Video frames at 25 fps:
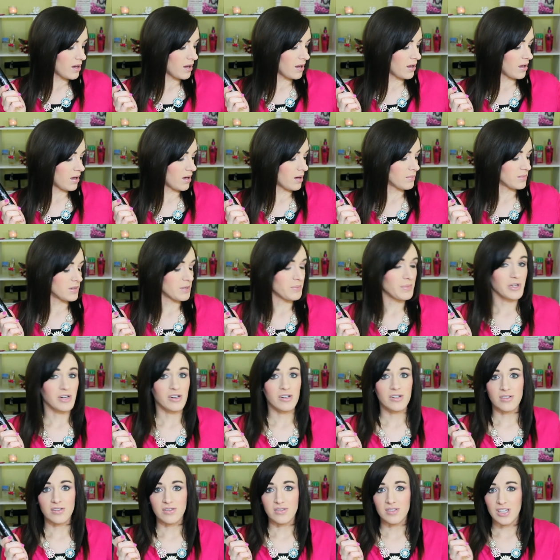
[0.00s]
Um, a
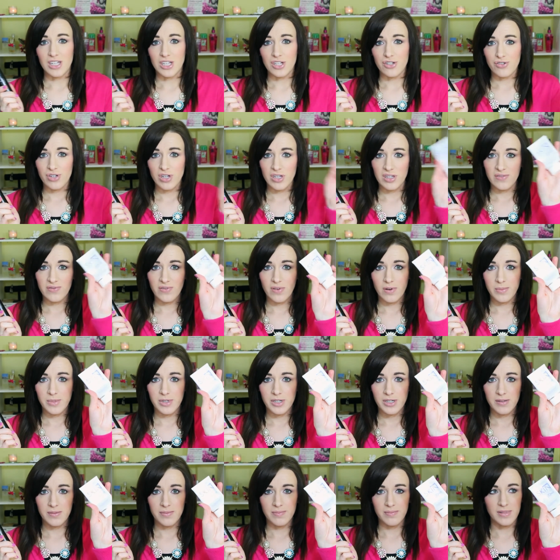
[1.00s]
Miracle Skin
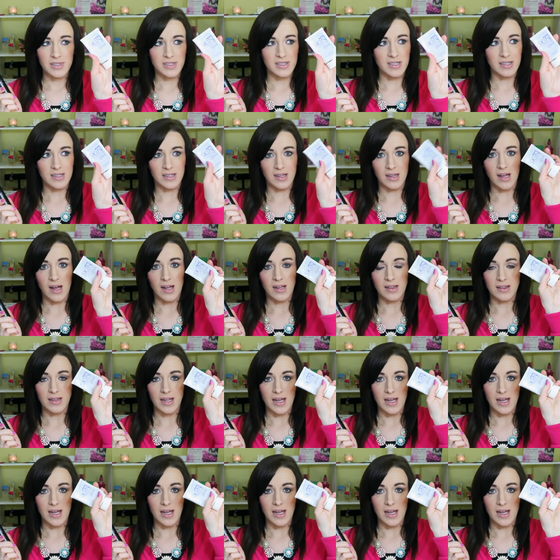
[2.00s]
Transformer. This has a lot